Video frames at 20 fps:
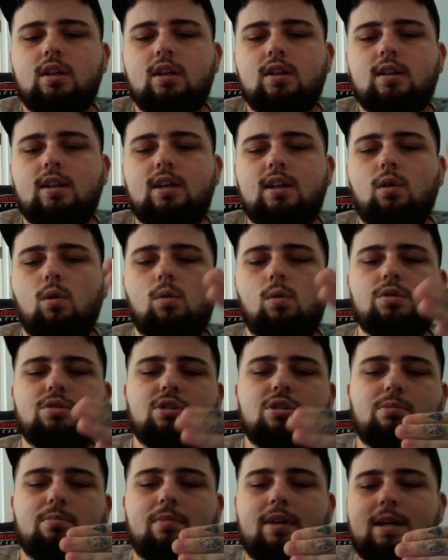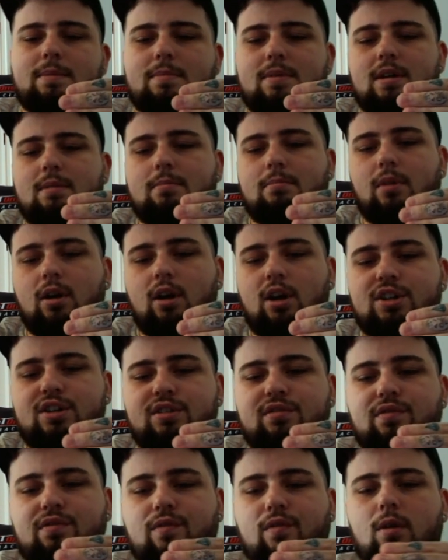They also may be
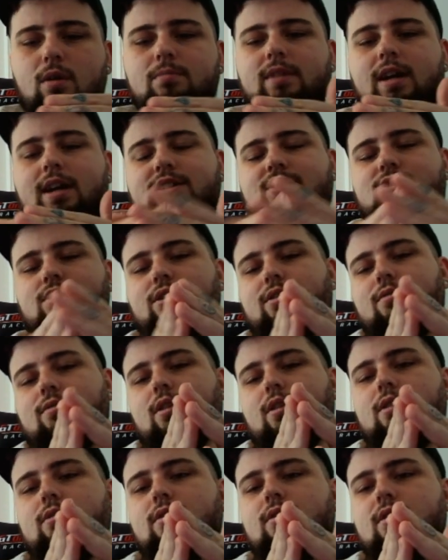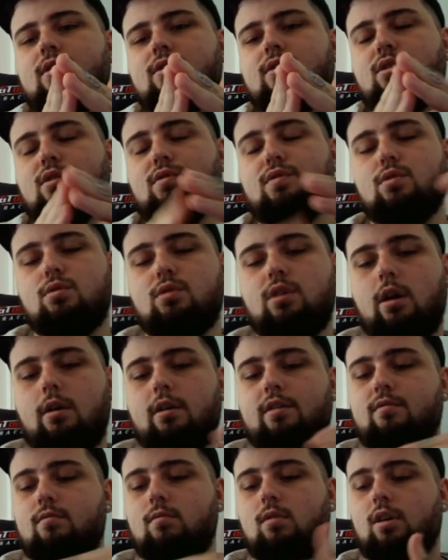emerging from that side road. So if you're
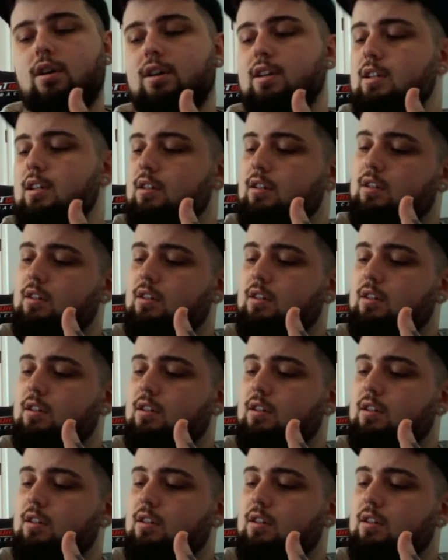going right,